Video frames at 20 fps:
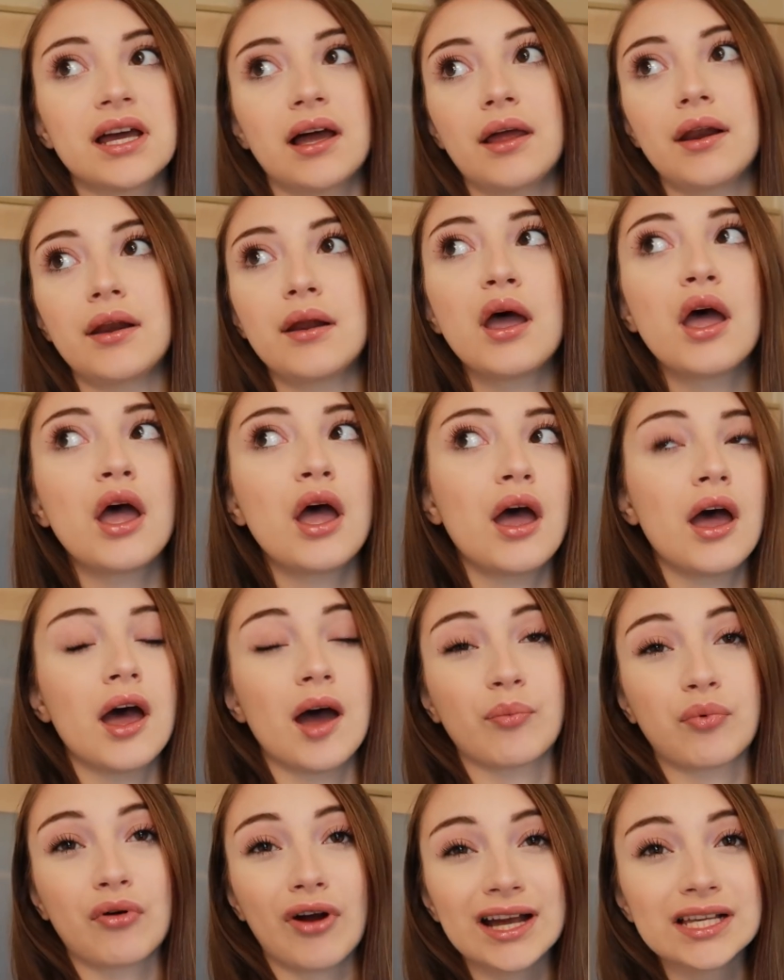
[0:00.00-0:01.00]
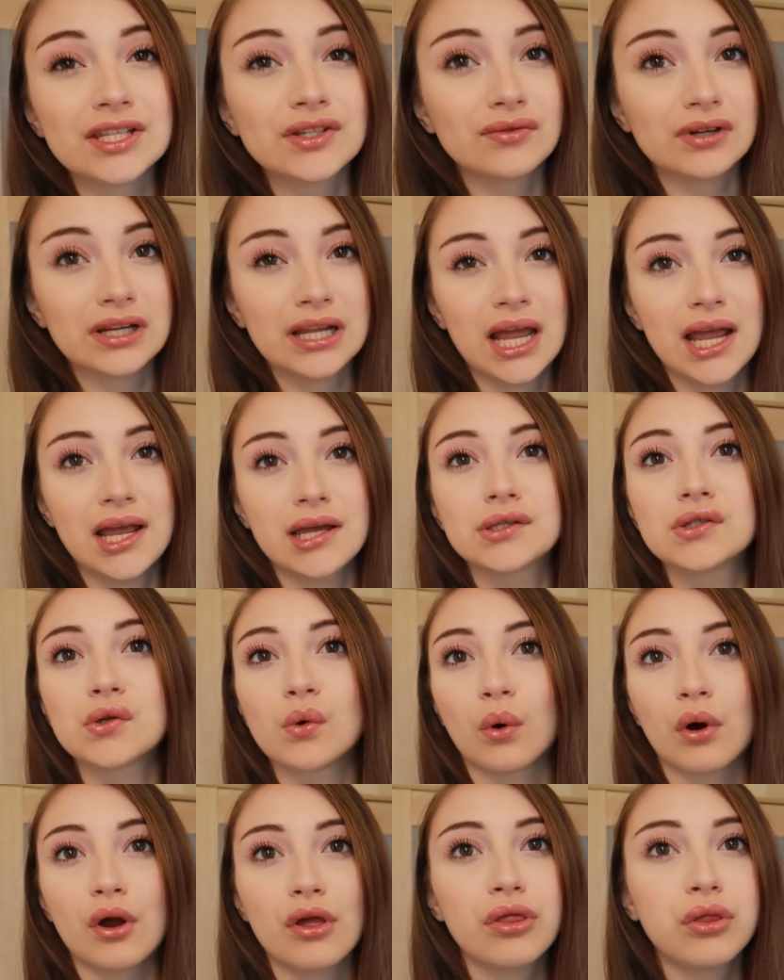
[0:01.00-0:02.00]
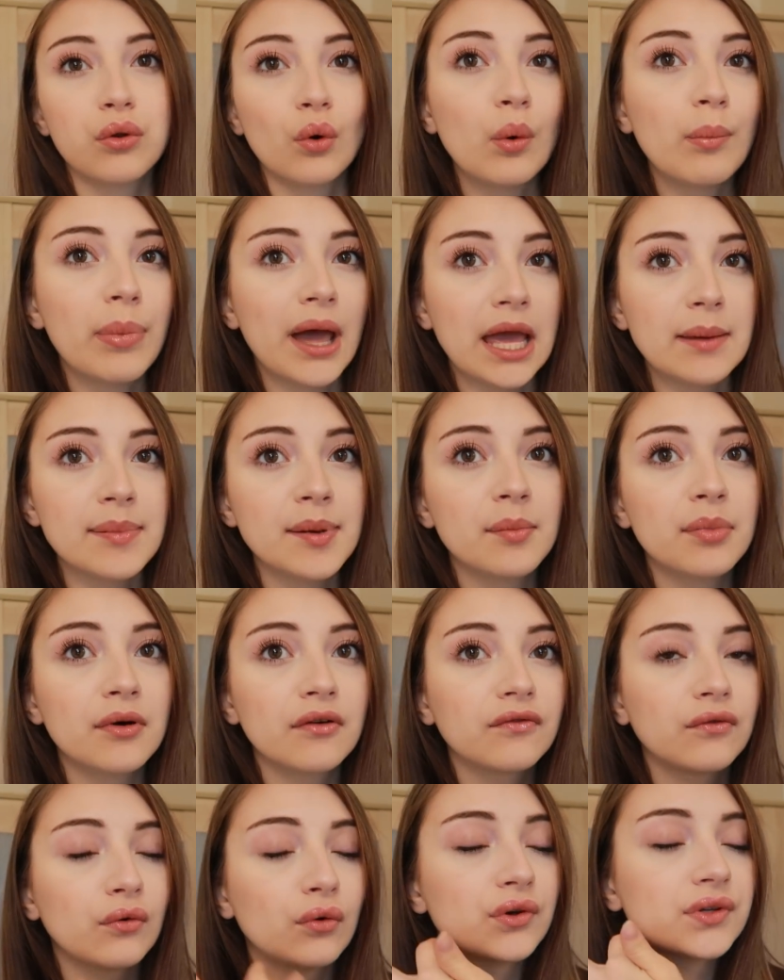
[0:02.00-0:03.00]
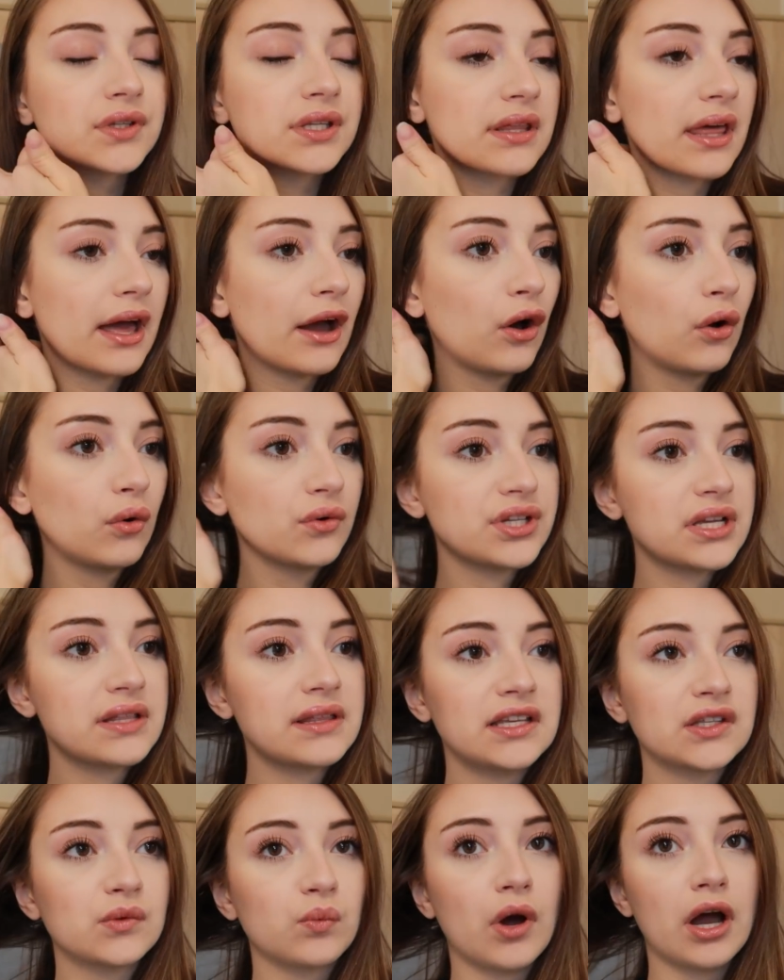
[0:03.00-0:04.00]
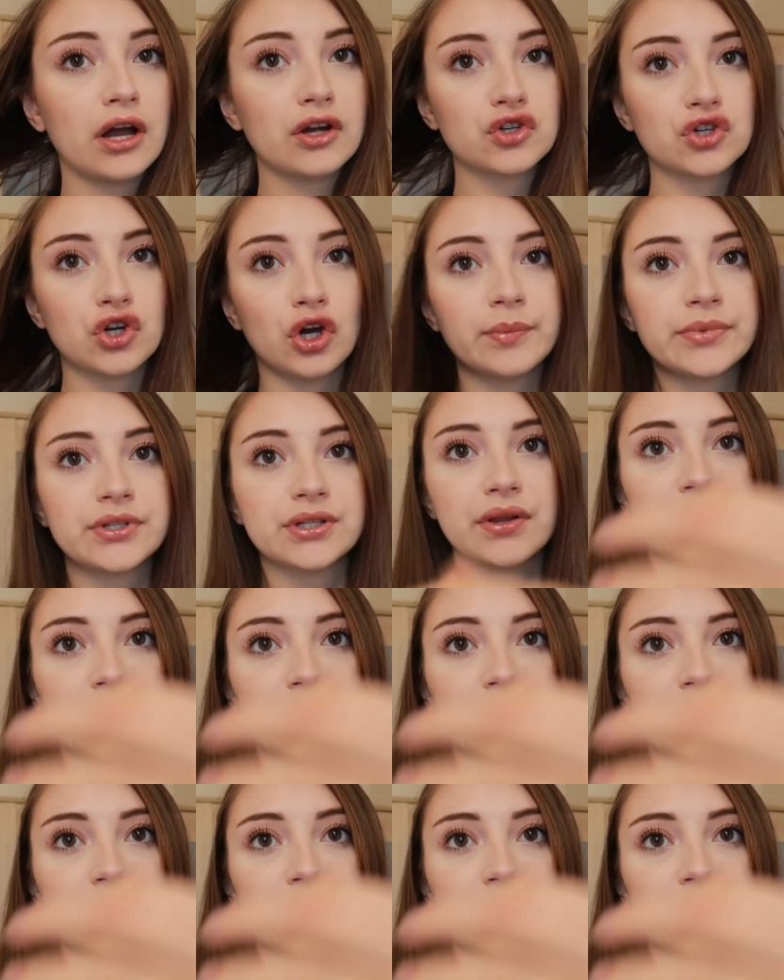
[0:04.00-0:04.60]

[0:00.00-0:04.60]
done a press release or a thought paper before, so they're holding these workshops